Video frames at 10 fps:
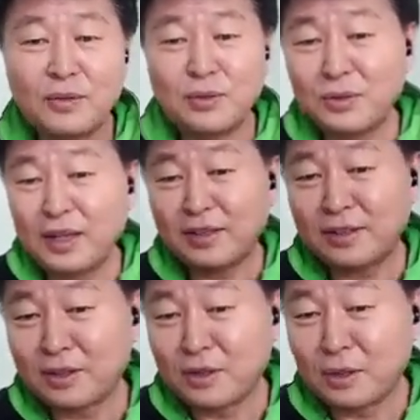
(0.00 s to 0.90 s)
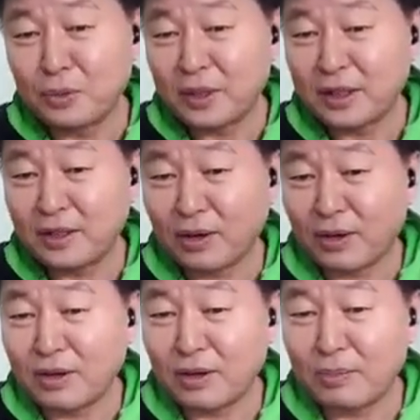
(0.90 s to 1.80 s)
Few days ago, we
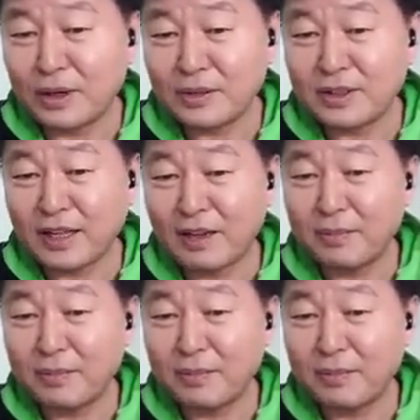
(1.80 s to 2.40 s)
talked about same